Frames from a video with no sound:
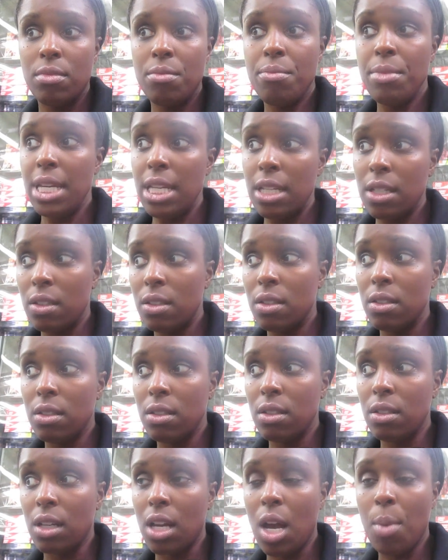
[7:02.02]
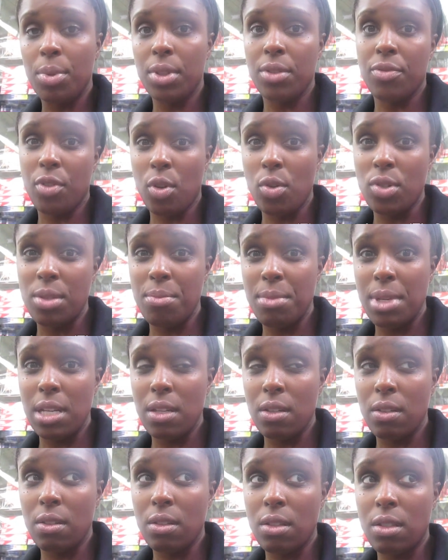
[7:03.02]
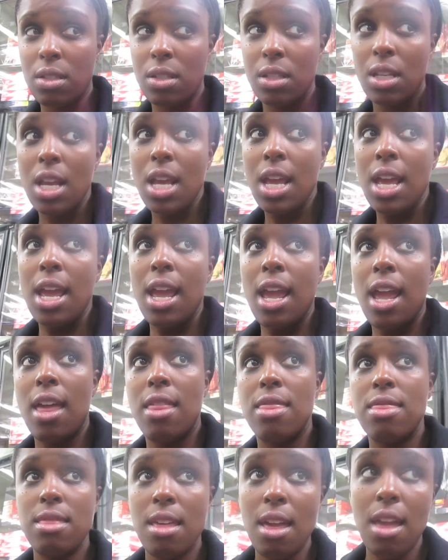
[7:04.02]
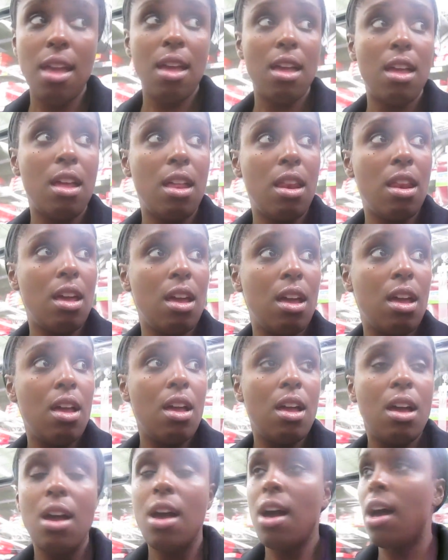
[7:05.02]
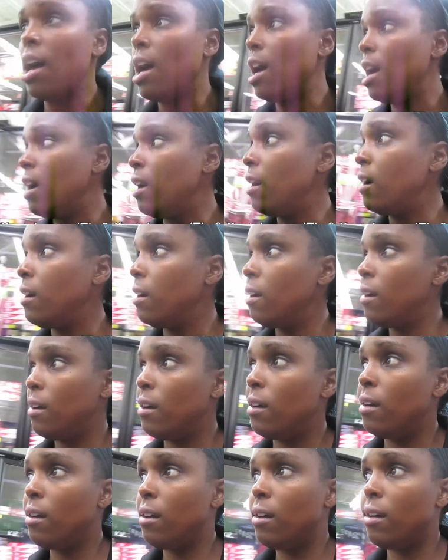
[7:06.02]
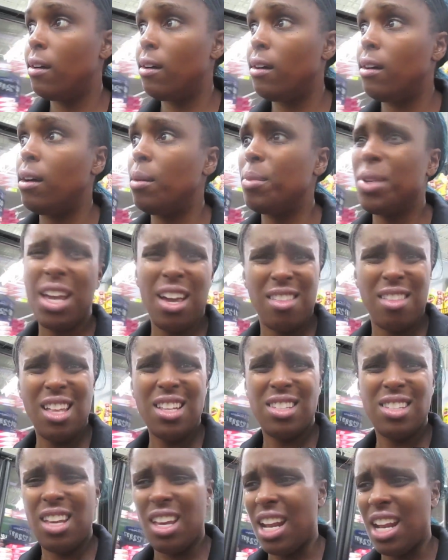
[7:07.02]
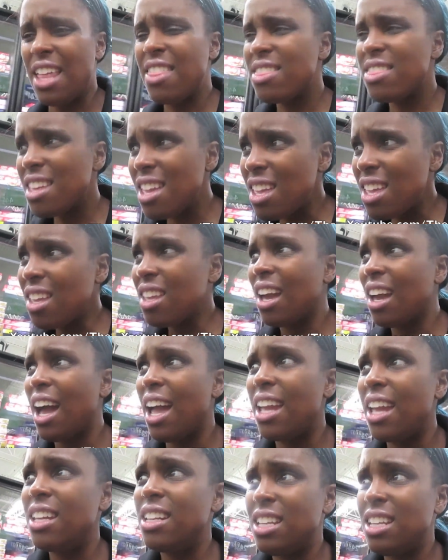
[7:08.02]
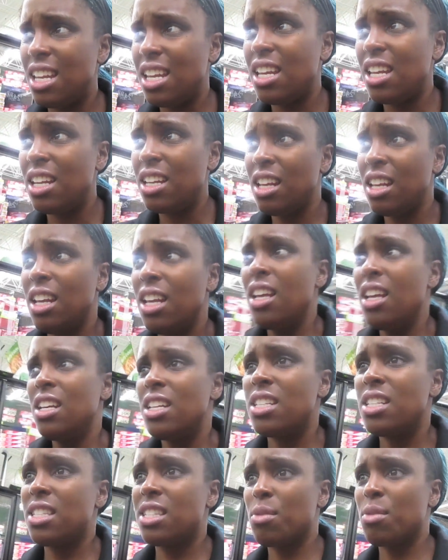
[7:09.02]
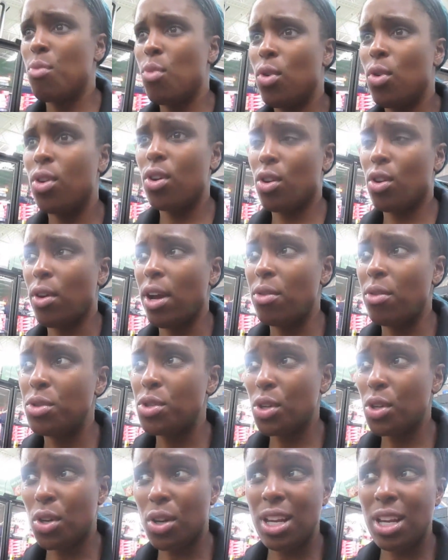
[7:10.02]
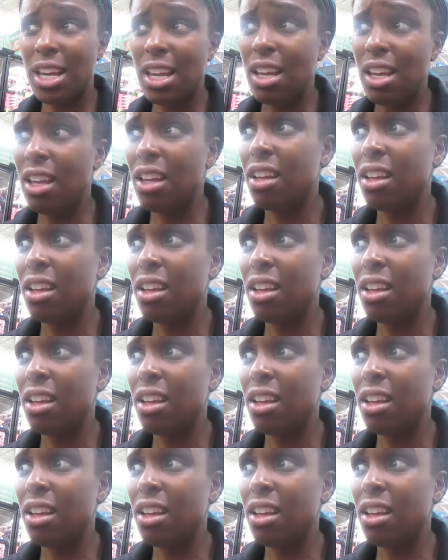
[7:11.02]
meal, a couple of frozen meals, and then um, yeah, that's it. I think I need some more ground turkey,